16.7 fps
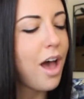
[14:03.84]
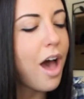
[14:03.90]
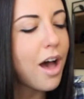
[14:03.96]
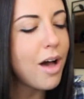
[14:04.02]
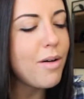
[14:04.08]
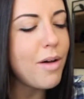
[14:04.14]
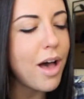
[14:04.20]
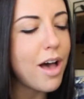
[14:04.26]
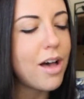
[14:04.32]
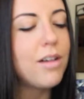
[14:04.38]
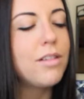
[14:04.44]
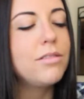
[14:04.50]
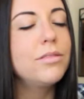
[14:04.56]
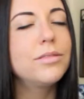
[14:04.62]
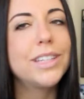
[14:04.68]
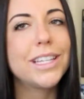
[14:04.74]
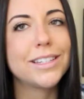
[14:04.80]

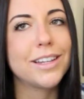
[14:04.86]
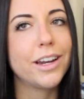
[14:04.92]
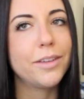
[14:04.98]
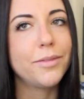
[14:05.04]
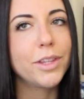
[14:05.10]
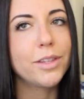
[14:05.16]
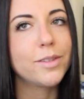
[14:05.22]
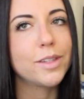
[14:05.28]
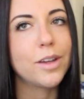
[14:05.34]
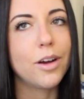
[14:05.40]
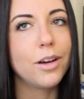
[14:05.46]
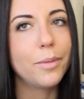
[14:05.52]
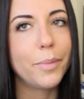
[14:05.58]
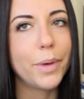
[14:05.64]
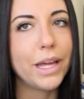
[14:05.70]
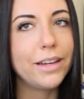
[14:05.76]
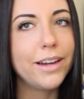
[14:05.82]
Oh, that's not even the
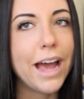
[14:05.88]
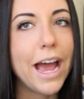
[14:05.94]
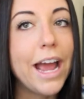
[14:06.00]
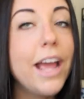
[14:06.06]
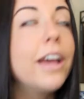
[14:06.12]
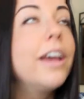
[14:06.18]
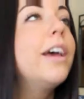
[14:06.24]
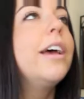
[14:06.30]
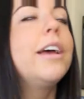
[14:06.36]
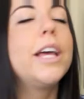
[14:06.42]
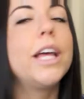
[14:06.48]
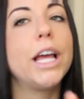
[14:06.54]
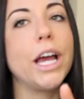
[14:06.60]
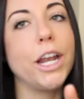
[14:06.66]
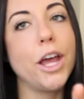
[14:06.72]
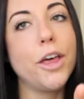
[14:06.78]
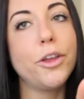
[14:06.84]
song, but
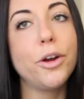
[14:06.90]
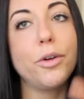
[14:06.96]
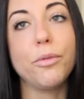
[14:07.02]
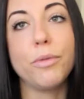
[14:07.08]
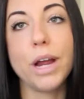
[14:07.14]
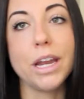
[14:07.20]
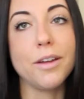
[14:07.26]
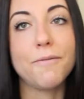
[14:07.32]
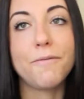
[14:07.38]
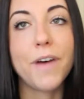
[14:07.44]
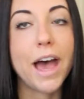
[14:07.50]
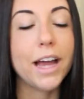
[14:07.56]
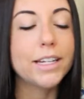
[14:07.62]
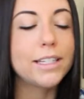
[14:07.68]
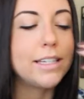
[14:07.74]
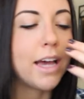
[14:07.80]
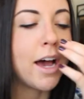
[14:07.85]
another random
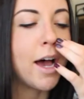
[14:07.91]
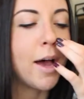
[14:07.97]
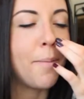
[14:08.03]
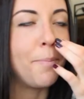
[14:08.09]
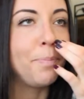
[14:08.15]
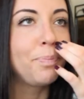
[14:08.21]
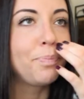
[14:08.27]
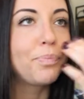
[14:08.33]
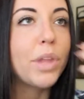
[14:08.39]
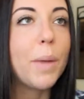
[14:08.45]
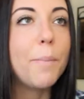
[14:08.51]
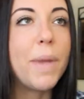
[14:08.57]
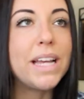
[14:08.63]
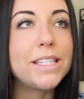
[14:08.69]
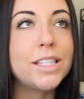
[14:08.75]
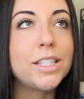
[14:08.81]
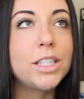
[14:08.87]
fact,
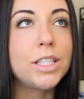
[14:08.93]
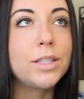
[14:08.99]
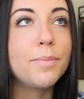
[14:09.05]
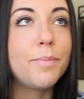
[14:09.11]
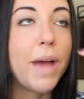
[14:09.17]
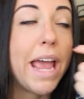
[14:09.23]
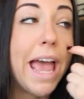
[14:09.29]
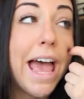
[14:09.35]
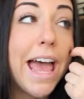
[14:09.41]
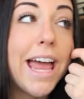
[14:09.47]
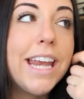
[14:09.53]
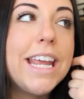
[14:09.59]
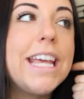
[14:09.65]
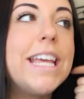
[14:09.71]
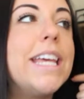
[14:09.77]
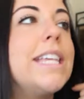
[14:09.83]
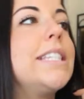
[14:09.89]
my head
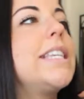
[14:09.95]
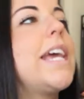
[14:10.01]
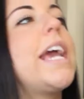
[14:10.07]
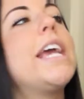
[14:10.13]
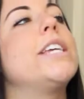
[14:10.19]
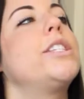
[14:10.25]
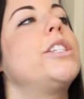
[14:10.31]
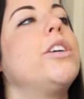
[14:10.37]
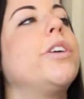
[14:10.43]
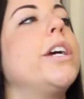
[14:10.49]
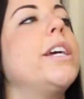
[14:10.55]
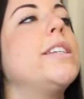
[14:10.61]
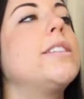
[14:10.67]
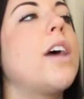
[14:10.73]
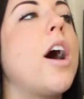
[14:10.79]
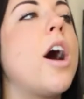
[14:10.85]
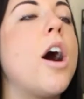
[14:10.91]
is a
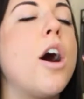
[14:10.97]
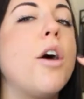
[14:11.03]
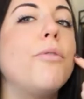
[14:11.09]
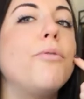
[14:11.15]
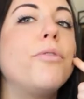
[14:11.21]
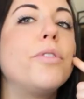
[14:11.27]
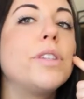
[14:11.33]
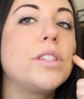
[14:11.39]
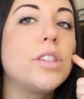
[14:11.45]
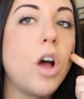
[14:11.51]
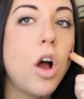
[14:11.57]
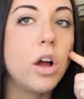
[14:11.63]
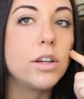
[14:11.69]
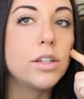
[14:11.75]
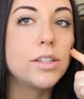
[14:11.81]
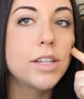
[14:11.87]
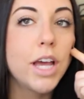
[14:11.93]
series of
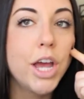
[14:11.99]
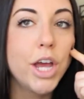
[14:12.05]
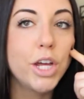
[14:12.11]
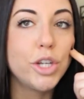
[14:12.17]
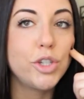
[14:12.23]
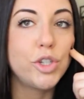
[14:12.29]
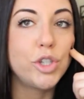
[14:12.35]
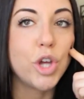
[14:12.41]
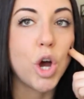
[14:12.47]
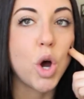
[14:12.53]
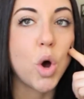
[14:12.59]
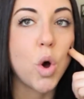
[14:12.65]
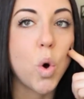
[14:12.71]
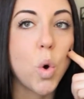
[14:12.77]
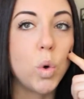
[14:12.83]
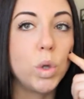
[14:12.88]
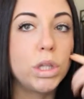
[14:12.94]
songs.
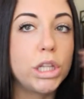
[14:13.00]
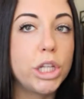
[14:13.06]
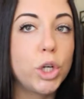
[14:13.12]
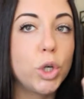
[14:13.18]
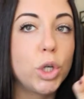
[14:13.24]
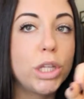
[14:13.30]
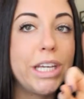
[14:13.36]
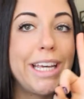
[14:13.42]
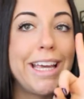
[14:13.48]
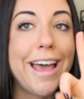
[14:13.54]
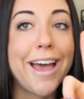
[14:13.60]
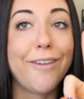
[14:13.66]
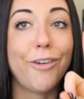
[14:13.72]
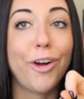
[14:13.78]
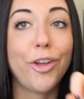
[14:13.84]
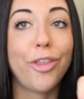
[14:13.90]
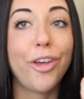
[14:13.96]
So literally
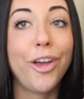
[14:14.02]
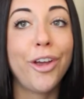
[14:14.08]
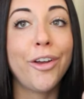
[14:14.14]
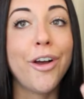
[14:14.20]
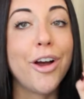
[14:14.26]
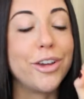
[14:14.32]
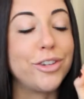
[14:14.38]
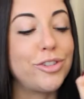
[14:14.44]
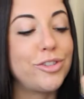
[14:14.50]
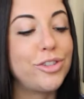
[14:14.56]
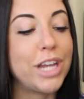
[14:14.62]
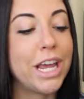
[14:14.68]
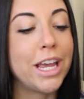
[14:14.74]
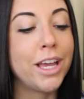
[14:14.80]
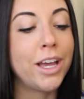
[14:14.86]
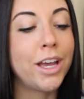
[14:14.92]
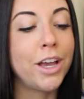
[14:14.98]
everything I
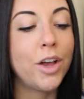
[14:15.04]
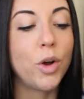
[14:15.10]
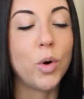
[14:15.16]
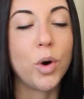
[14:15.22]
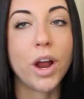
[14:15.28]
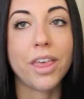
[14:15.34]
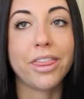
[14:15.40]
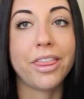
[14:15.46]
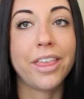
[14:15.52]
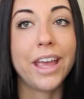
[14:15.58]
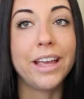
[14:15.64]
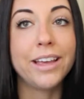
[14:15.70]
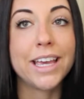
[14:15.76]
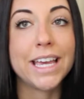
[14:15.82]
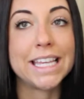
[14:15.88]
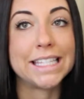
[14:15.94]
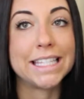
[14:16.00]
sing or I
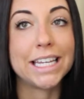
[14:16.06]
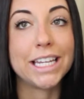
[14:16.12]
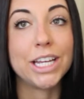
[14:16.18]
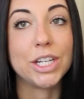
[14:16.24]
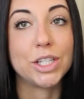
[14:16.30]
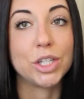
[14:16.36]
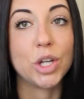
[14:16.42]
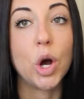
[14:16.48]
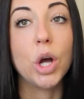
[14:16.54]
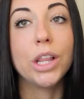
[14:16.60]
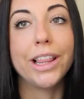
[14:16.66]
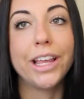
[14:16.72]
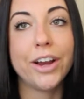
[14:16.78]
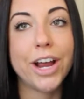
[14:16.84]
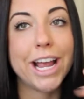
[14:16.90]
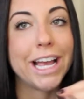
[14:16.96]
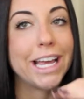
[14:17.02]
think is a song
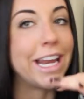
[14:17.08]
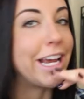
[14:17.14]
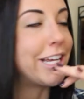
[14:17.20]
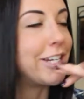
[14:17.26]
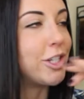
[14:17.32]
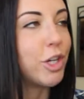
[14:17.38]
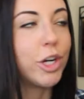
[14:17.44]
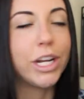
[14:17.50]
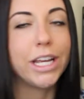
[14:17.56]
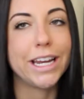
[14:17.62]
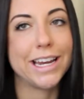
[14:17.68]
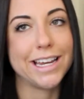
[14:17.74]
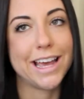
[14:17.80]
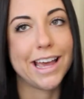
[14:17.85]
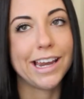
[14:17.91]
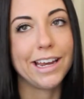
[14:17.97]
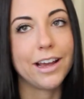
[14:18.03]
lyric, and I can turn it
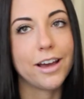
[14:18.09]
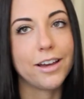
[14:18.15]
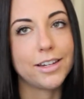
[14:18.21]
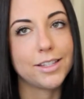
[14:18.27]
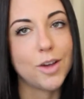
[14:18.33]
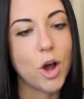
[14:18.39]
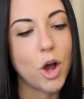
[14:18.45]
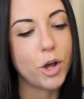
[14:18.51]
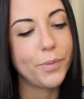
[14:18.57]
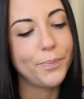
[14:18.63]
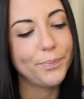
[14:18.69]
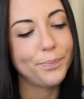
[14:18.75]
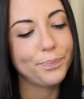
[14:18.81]
into any kind of song.